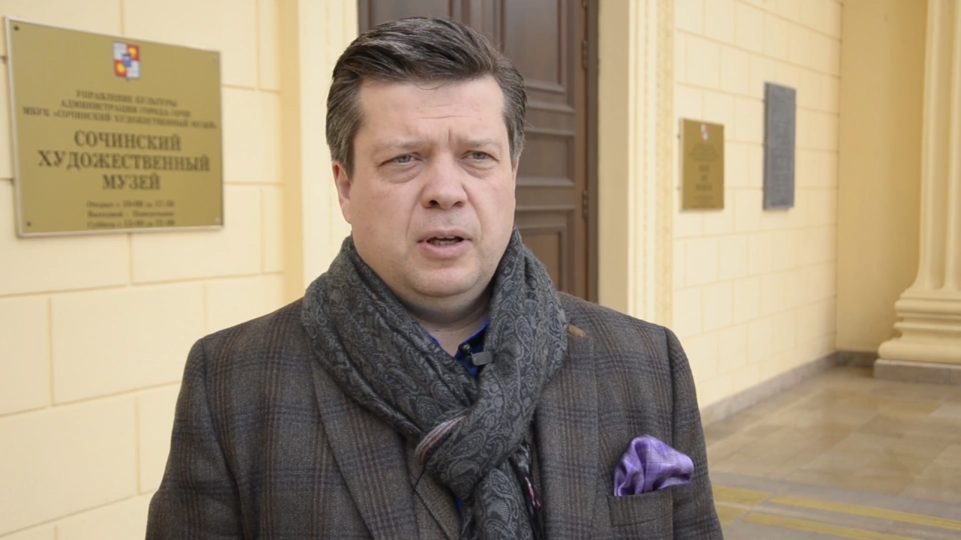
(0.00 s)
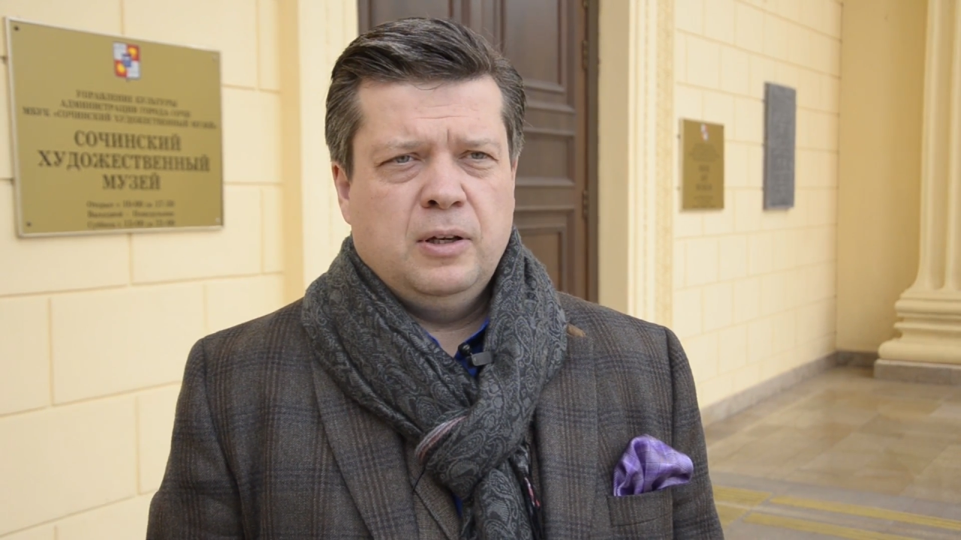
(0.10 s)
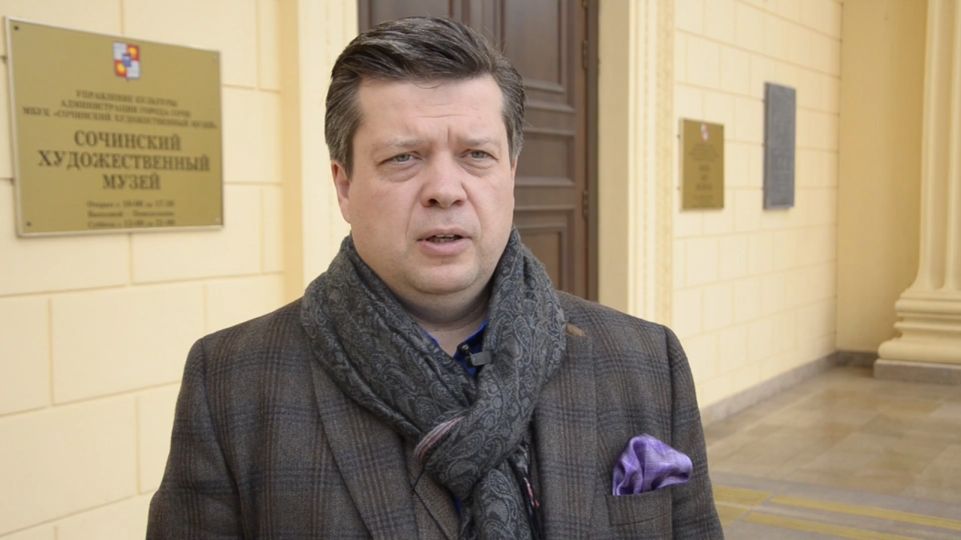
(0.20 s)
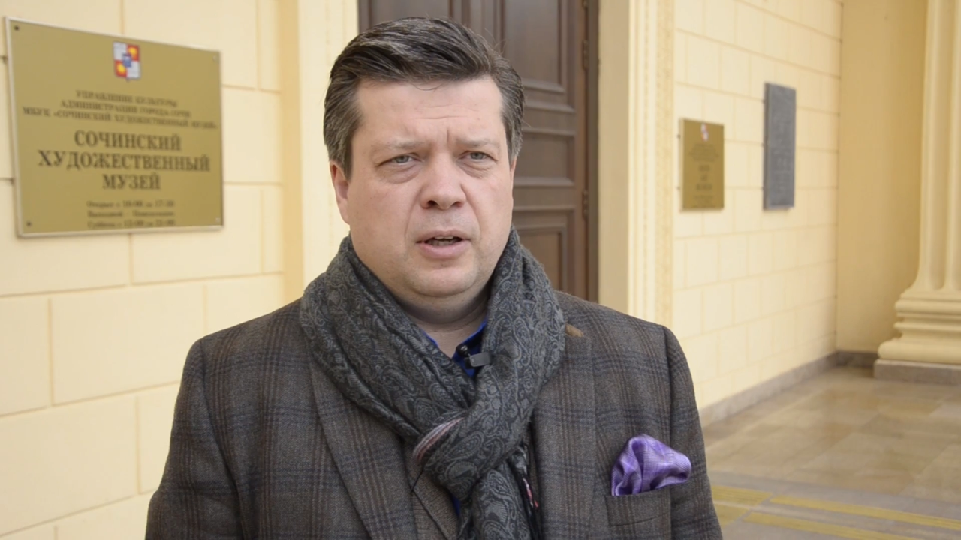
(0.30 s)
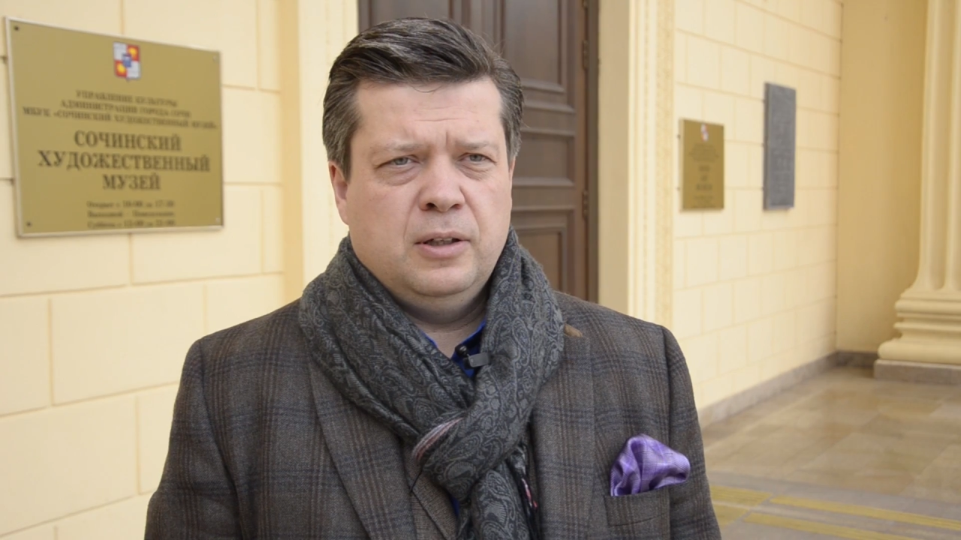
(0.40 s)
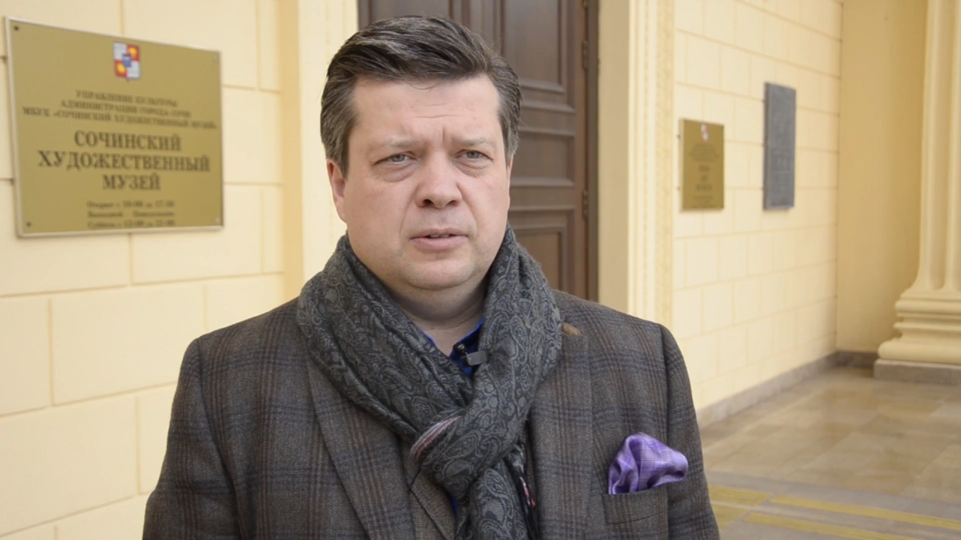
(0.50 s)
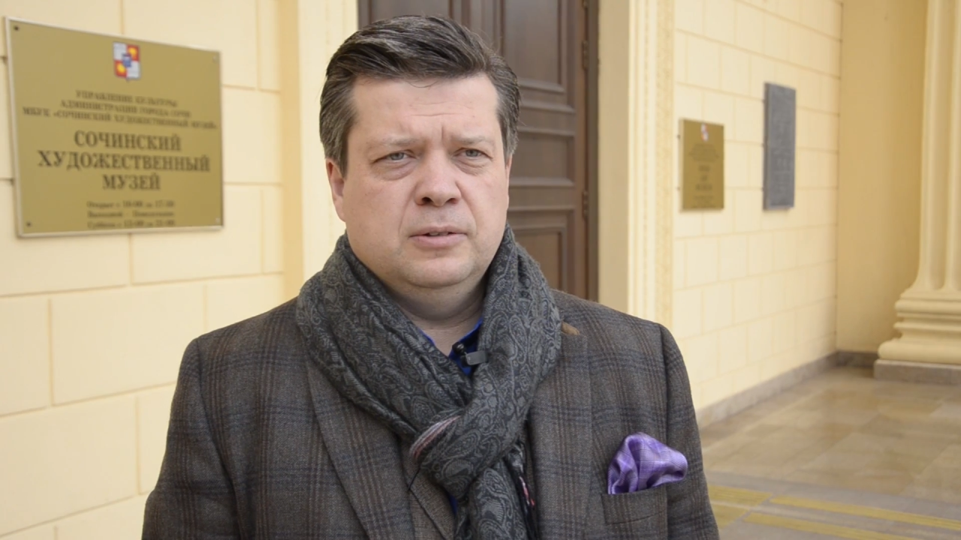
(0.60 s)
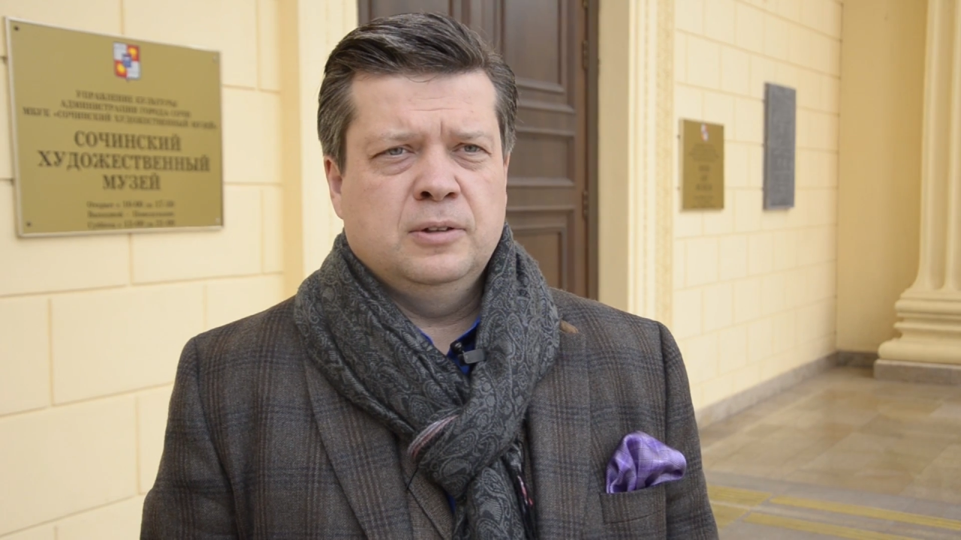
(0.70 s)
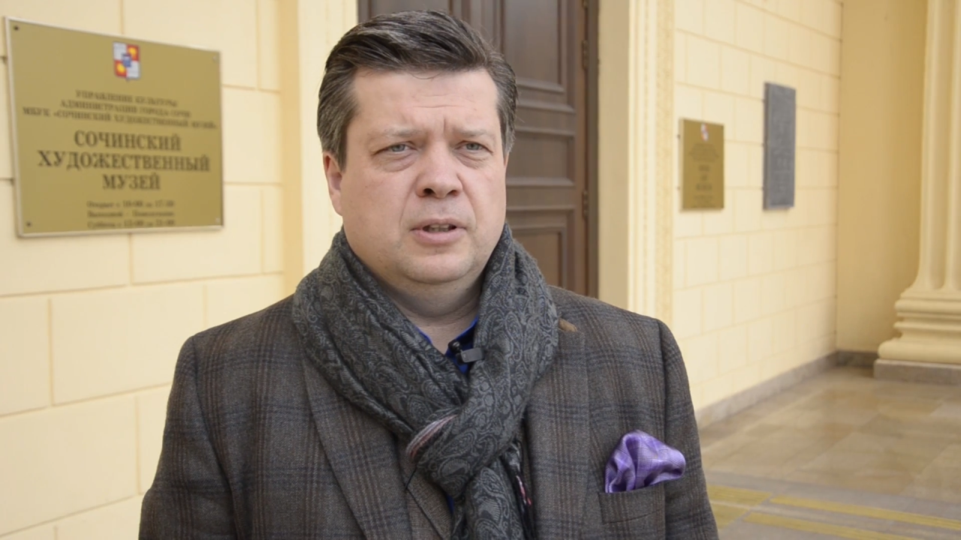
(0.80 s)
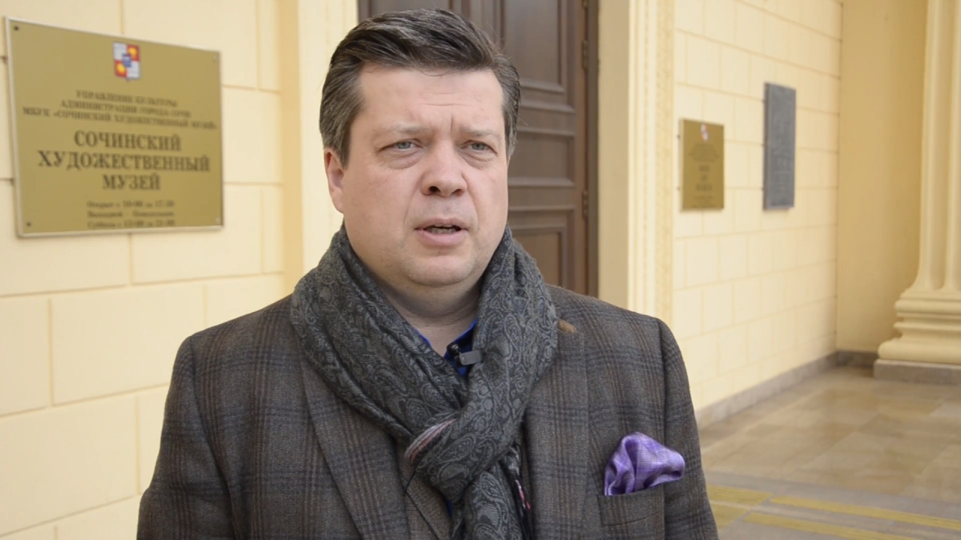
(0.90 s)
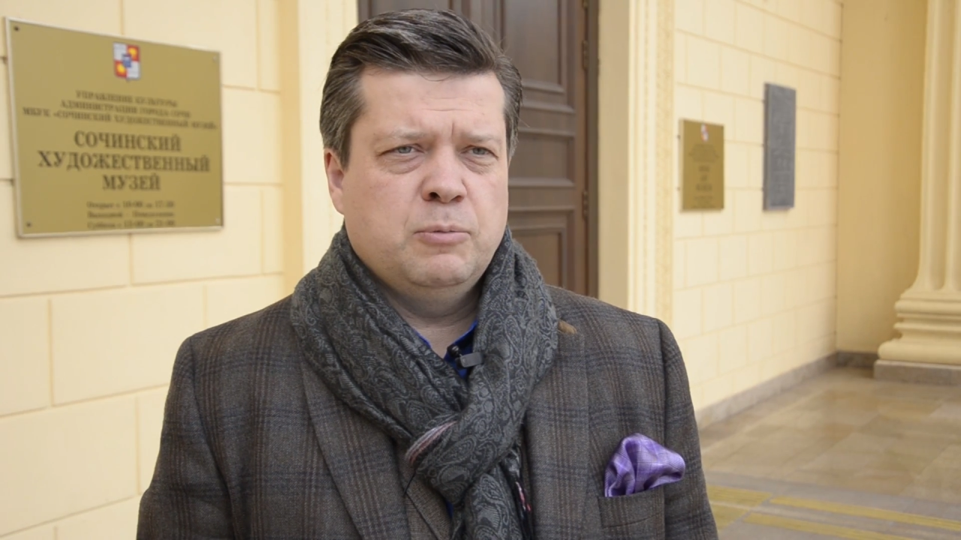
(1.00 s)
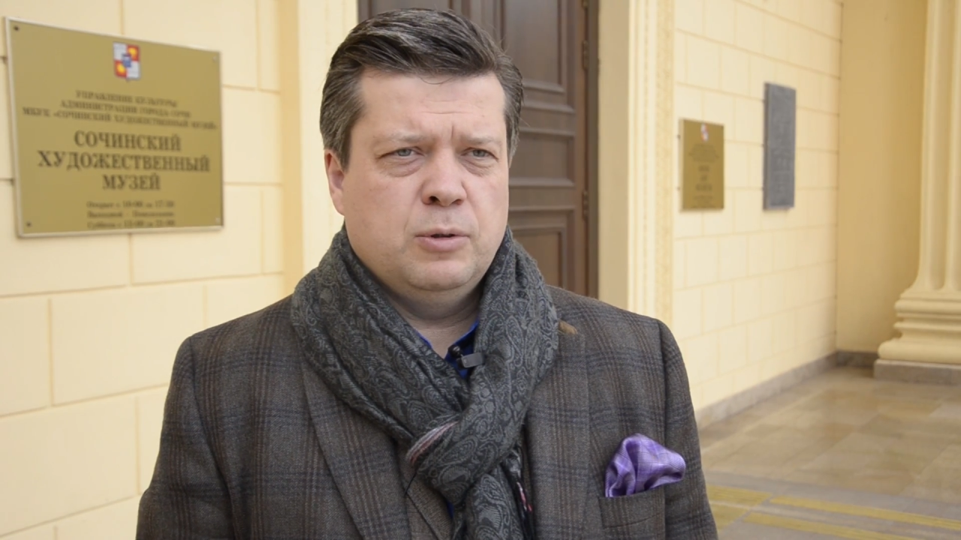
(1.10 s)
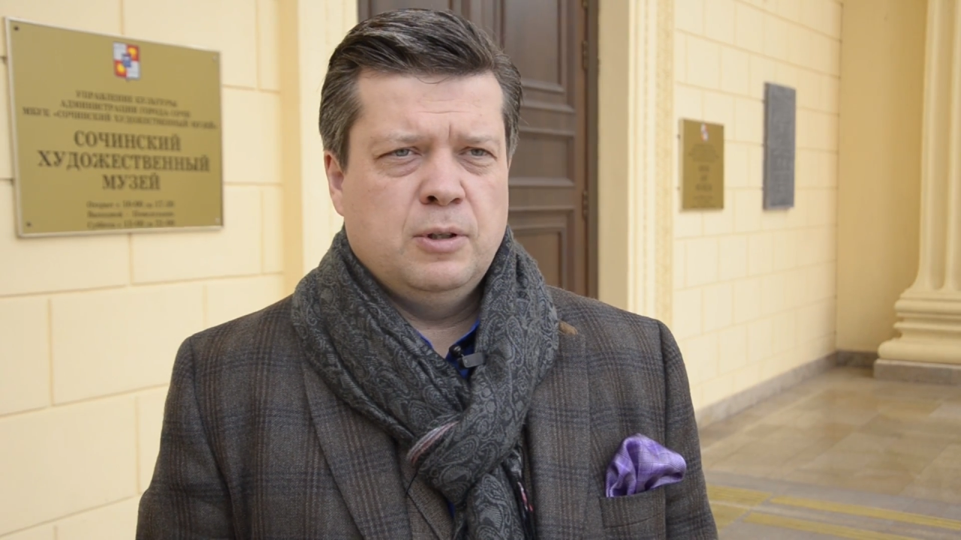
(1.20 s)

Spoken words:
thoughts, and